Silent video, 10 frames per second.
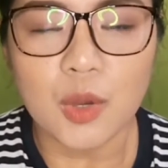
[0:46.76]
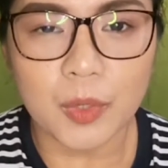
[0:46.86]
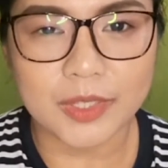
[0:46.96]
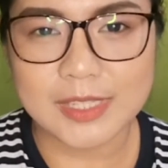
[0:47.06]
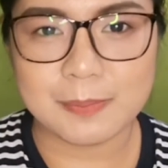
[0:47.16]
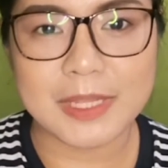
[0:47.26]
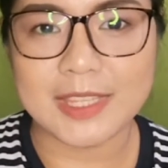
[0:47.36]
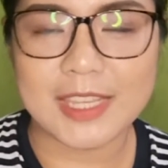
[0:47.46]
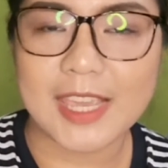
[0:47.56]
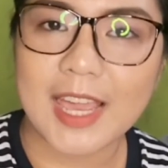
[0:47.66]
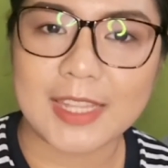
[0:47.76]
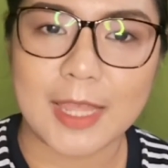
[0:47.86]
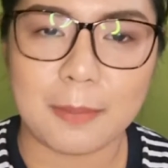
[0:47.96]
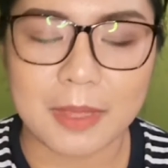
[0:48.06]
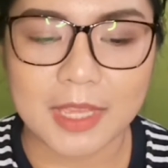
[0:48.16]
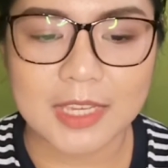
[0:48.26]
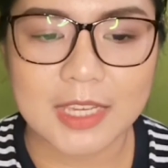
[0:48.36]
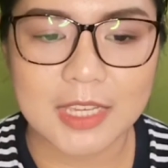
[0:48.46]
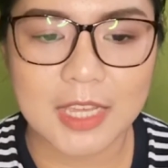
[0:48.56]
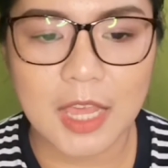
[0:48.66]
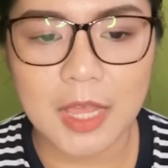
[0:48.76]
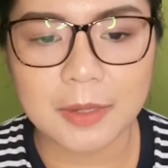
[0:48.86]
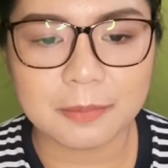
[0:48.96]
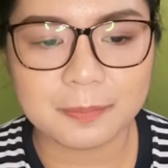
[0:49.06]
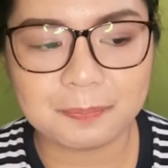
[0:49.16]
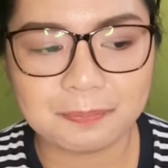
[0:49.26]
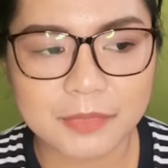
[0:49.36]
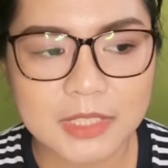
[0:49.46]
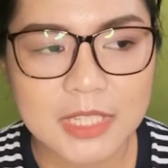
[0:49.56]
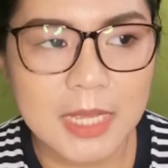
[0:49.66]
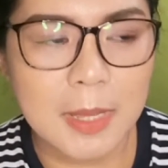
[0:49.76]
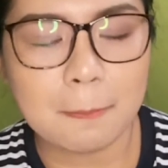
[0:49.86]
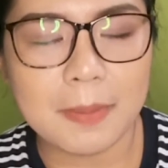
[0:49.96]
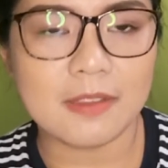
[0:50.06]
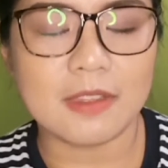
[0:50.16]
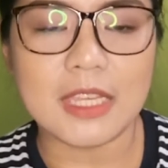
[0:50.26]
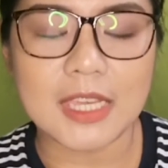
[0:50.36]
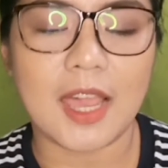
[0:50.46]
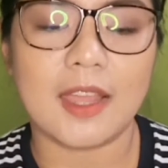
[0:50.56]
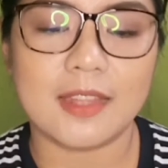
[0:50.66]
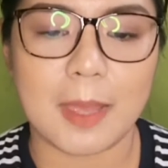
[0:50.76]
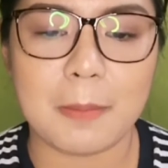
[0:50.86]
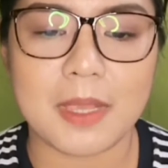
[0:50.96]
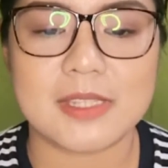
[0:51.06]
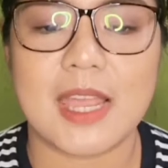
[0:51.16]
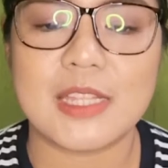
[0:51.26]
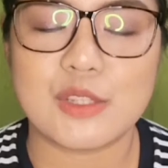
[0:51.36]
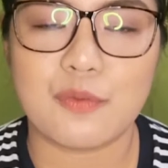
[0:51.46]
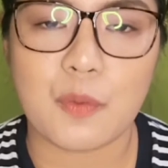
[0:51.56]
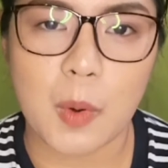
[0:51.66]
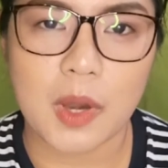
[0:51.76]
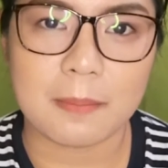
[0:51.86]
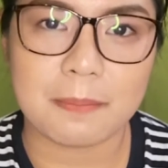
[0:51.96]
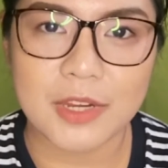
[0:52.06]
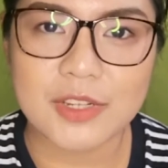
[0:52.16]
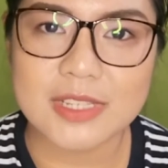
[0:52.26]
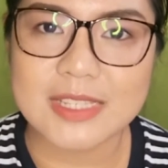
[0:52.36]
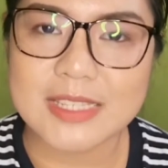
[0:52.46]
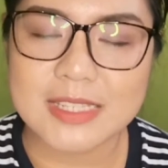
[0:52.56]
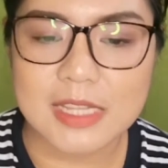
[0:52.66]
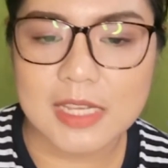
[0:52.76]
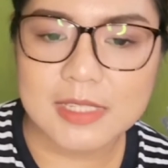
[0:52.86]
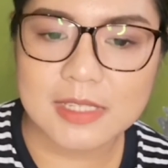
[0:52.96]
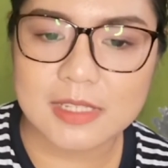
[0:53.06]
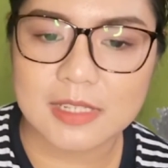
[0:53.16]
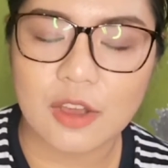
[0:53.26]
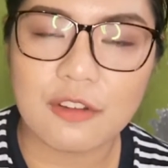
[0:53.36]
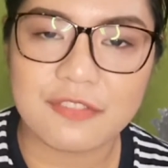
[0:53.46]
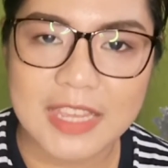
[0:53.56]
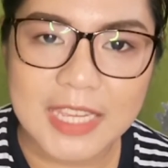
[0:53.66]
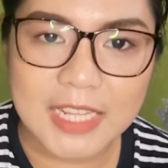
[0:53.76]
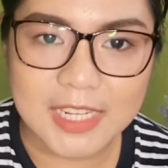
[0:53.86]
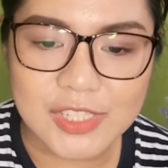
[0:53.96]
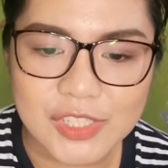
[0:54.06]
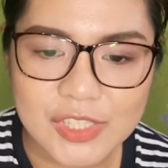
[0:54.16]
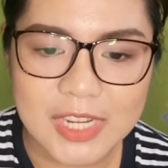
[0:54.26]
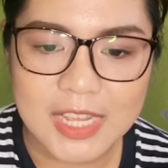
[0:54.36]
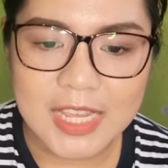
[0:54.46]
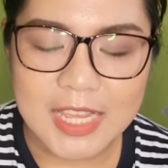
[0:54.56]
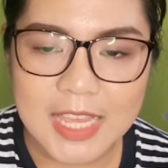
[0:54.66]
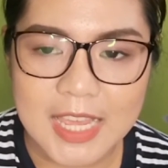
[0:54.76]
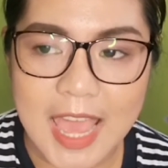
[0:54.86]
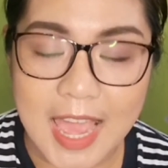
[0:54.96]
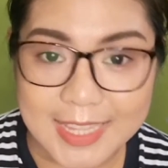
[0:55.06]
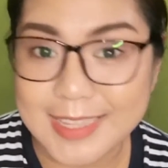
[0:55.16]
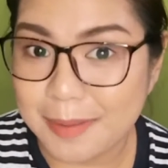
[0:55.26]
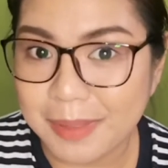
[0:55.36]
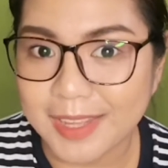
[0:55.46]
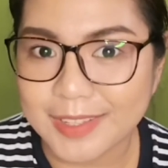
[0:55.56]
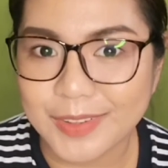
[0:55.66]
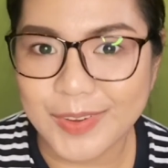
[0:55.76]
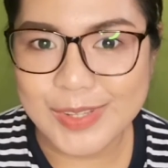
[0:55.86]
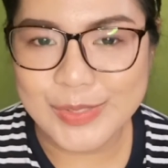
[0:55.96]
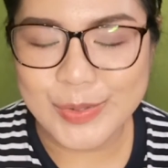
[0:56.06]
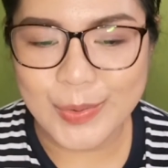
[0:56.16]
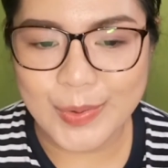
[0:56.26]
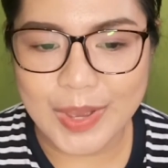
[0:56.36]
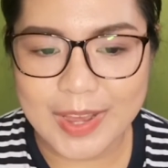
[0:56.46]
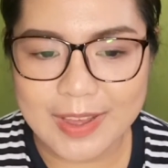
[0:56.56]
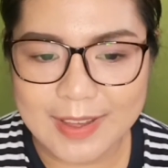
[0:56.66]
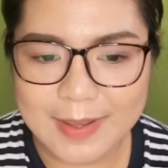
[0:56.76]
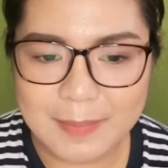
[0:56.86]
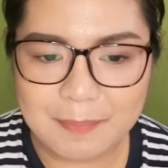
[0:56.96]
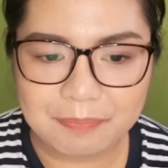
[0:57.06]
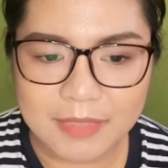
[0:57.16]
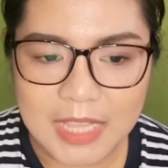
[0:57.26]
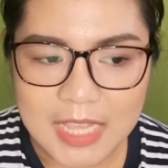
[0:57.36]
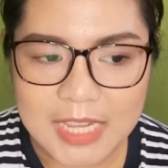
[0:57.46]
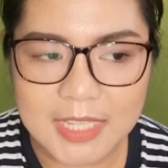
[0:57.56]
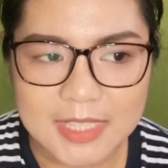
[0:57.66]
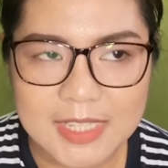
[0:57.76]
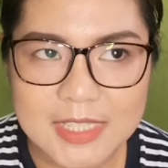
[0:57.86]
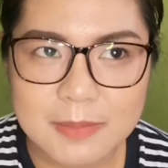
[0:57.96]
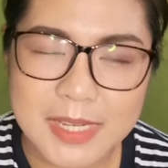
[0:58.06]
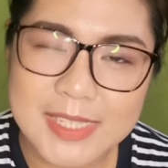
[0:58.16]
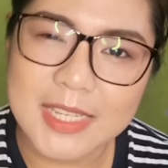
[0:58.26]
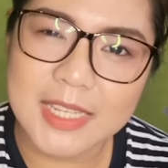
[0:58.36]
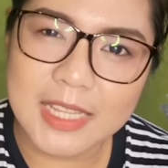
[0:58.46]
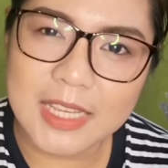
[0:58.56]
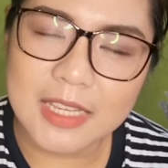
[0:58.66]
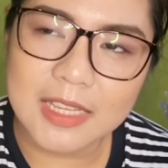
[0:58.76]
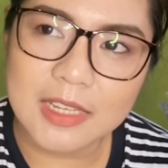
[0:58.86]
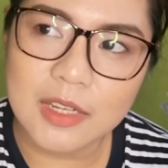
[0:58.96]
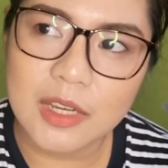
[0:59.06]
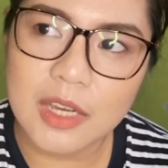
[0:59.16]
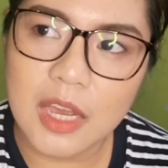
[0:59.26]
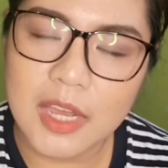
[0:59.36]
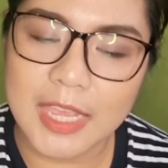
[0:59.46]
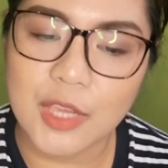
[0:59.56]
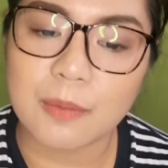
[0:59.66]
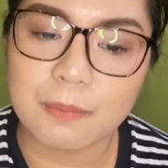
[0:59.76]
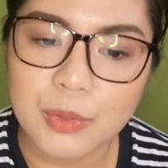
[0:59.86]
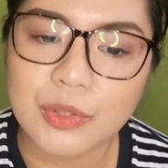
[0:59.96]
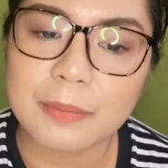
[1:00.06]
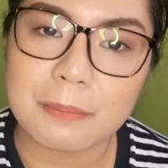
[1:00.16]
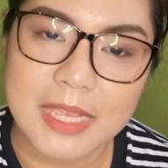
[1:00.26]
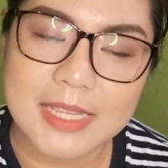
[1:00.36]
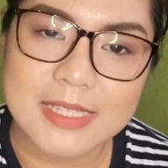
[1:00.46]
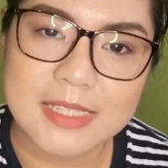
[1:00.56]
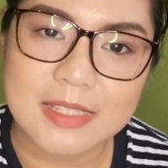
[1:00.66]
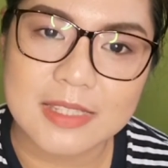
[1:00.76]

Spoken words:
What is PTE Academic? PTE Academic stands for Pearson's Test of English Academic, no? So it is basically a computer-based